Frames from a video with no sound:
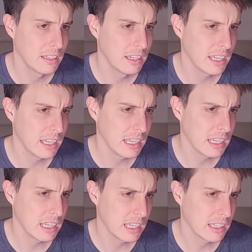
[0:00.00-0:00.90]
an
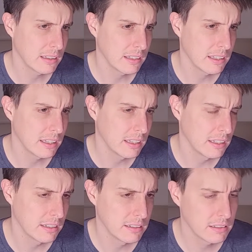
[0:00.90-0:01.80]
E at the
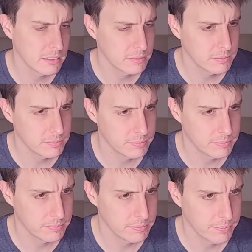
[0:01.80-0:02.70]
end.
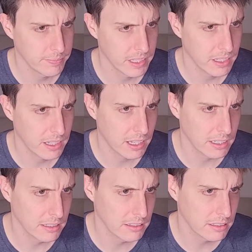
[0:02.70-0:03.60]

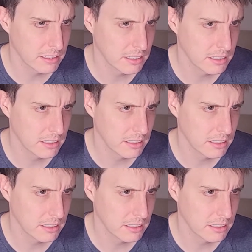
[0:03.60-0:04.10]
Under?